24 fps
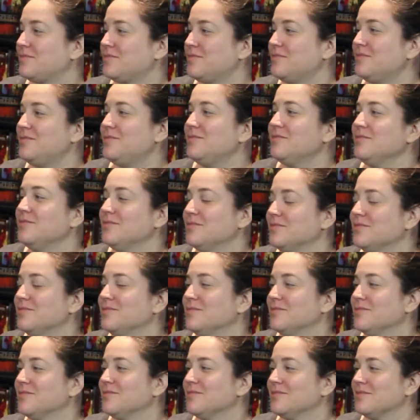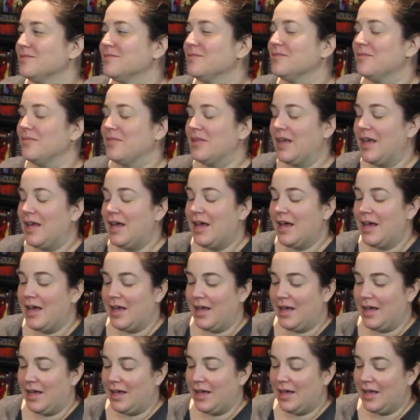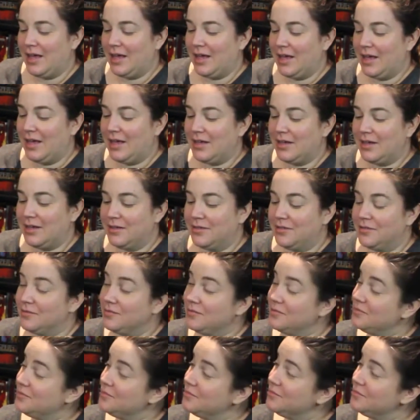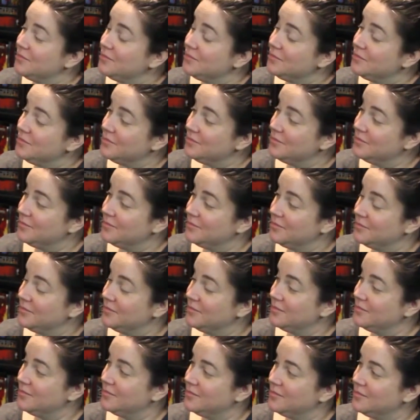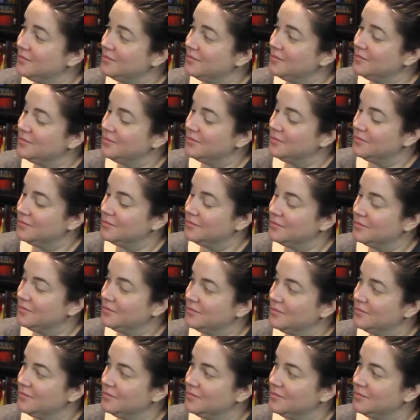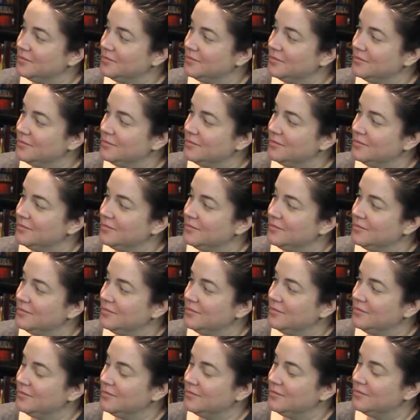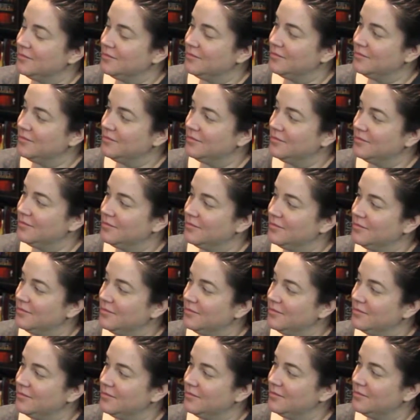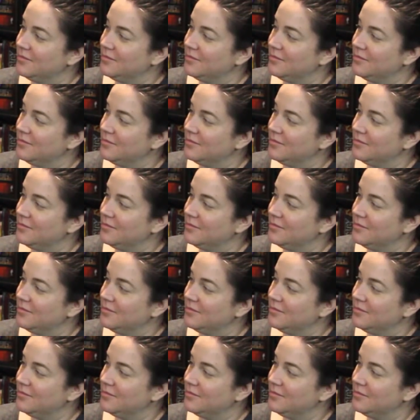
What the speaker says: [no speech]